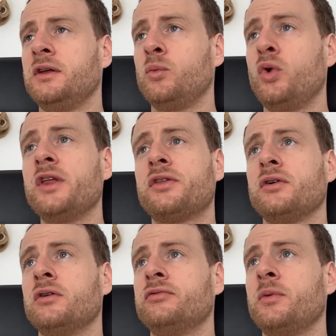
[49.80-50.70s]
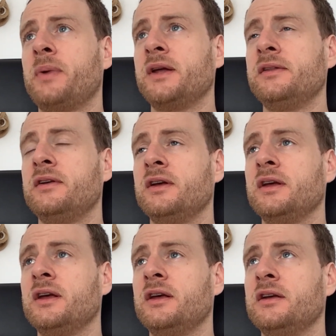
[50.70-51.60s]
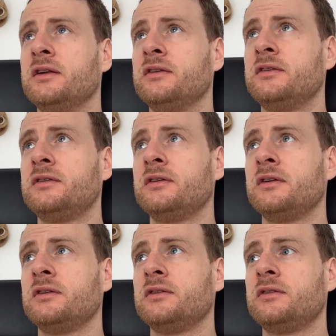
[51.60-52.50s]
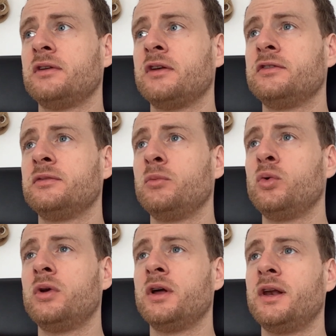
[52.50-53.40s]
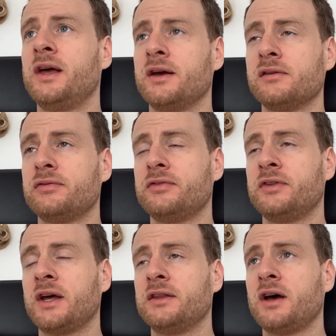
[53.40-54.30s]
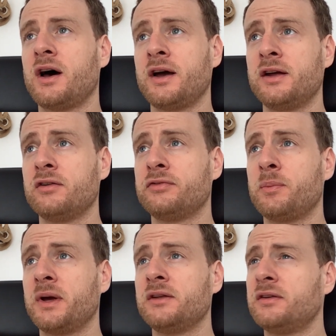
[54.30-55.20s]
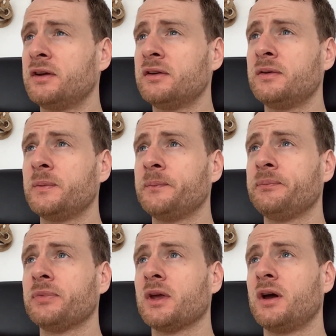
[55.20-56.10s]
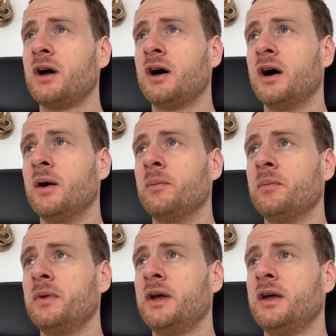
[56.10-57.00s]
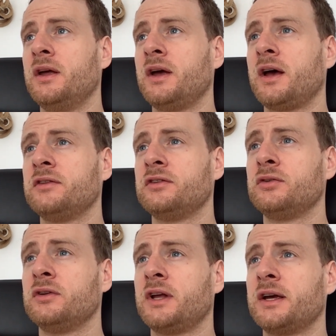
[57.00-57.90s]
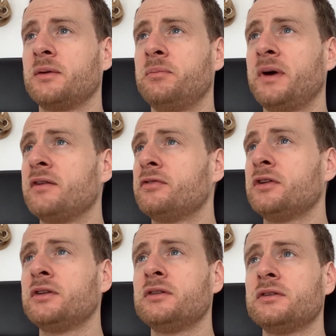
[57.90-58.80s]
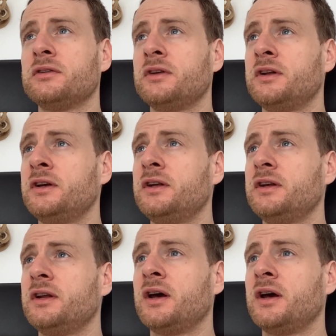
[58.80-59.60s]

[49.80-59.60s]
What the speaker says: width of the painting is a smaller length than the height of the painting. It has a sort of like bevel in it.